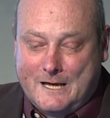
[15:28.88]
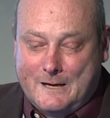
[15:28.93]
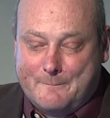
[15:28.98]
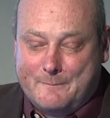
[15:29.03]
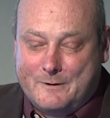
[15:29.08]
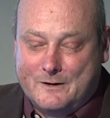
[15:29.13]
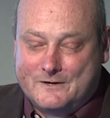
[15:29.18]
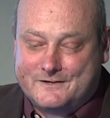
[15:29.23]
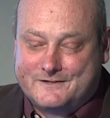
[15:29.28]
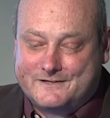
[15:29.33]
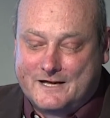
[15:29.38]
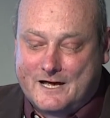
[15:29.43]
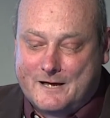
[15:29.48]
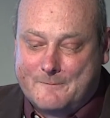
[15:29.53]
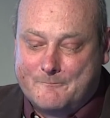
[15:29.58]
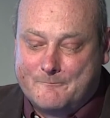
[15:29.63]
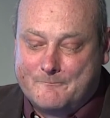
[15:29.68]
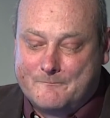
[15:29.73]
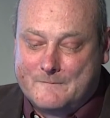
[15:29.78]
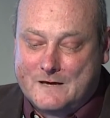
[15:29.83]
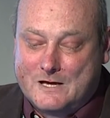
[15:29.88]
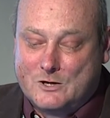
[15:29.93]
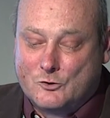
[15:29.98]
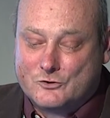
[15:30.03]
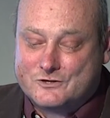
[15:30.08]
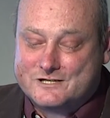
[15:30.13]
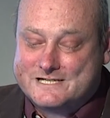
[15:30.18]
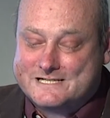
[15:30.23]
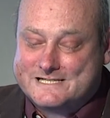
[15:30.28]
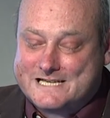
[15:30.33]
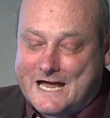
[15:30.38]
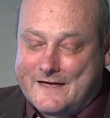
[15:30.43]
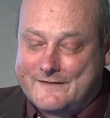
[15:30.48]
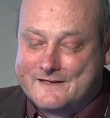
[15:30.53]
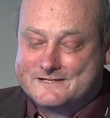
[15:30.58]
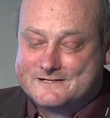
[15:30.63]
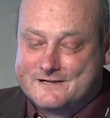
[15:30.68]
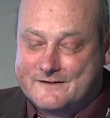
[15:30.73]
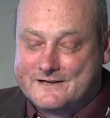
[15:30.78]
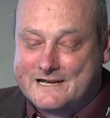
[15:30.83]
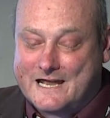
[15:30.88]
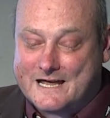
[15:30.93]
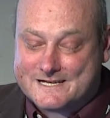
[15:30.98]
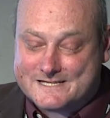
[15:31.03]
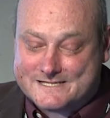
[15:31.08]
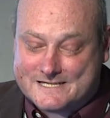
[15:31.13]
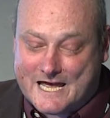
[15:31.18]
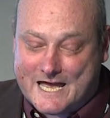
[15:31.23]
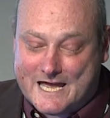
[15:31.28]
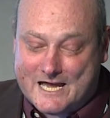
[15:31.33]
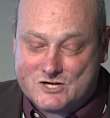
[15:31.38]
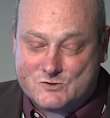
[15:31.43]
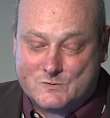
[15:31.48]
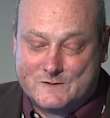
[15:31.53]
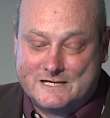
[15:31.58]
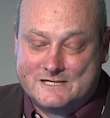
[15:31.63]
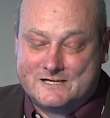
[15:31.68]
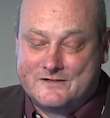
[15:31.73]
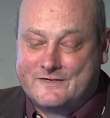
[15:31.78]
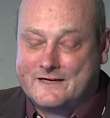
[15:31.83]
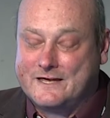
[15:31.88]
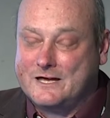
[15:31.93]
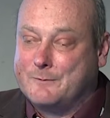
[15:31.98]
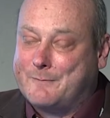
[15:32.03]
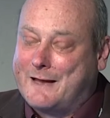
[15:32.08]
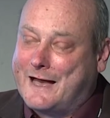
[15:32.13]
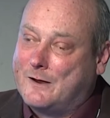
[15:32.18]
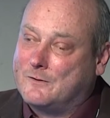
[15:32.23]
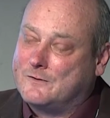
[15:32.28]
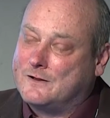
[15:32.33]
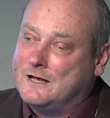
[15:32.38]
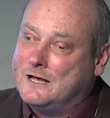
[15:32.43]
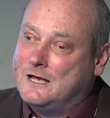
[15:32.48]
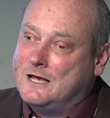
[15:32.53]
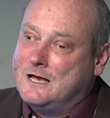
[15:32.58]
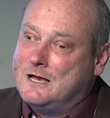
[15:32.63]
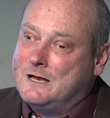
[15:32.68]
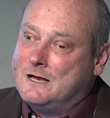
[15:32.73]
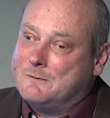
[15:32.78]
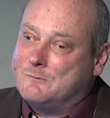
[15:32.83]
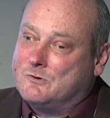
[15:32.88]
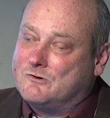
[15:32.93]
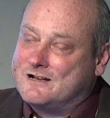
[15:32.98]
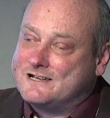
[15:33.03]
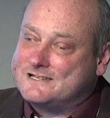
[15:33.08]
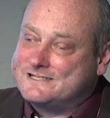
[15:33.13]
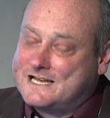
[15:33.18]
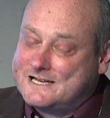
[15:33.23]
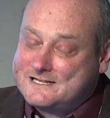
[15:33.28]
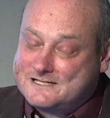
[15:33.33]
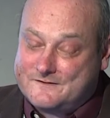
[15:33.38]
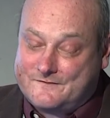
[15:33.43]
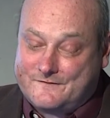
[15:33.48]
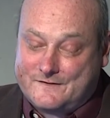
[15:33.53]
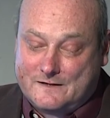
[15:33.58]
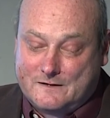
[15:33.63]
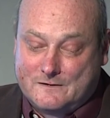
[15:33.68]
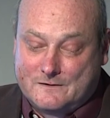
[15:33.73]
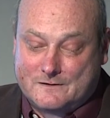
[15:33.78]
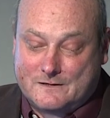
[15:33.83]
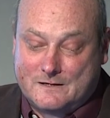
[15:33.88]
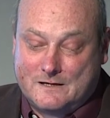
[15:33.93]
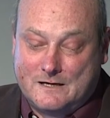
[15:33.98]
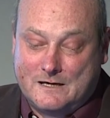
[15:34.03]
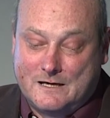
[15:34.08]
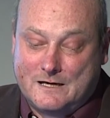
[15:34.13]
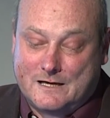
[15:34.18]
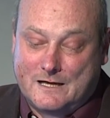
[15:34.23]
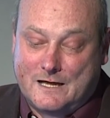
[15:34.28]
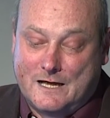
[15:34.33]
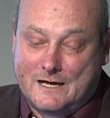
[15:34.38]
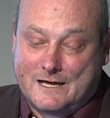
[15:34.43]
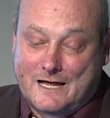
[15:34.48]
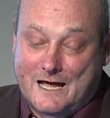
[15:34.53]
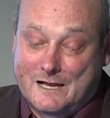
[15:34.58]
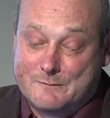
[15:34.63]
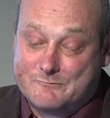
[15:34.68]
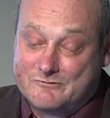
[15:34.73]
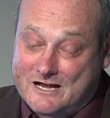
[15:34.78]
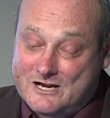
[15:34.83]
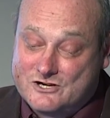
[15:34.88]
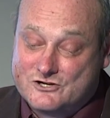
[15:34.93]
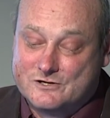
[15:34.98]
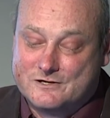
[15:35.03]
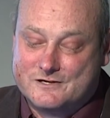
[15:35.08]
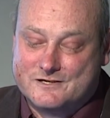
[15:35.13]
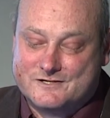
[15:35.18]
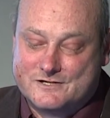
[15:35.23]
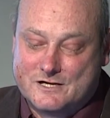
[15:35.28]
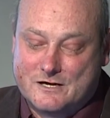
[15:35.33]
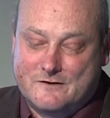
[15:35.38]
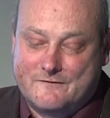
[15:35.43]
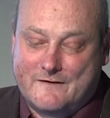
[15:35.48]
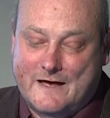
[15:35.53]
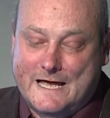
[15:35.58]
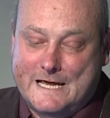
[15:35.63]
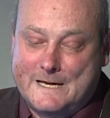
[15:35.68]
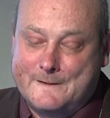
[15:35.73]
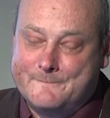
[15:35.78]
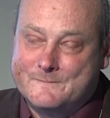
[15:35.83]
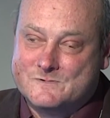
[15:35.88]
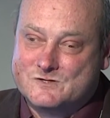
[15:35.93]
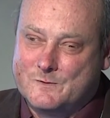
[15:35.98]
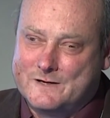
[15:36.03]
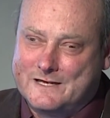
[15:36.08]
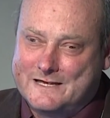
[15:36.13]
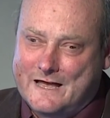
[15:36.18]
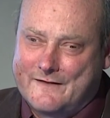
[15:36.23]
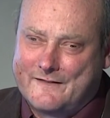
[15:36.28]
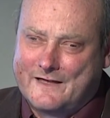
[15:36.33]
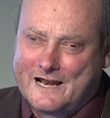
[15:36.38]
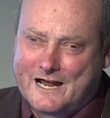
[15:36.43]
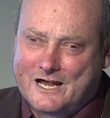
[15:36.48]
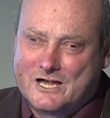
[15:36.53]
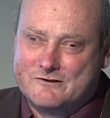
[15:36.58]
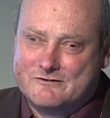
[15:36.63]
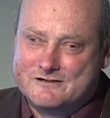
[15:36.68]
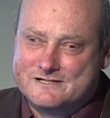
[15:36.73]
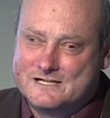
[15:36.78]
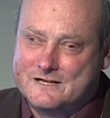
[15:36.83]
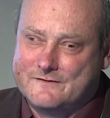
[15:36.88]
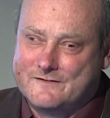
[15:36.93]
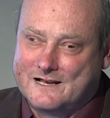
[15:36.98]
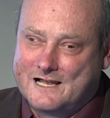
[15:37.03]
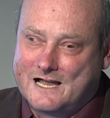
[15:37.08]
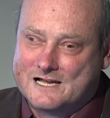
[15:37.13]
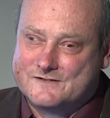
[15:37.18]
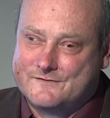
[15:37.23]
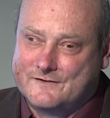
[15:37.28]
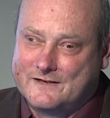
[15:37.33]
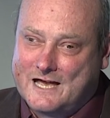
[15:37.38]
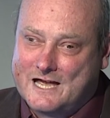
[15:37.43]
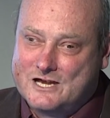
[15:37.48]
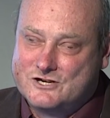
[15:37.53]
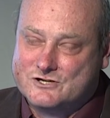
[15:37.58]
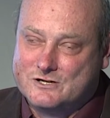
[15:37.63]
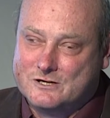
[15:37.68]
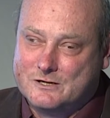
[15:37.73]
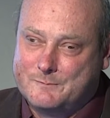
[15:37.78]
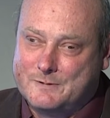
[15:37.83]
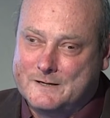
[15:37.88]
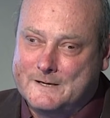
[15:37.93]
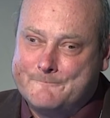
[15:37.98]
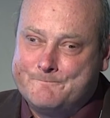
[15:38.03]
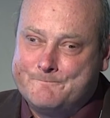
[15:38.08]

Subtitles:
But in order to take this to the next stage, we need to think about more extensive field calibration and survey, so we can get that accuracy of the classification up,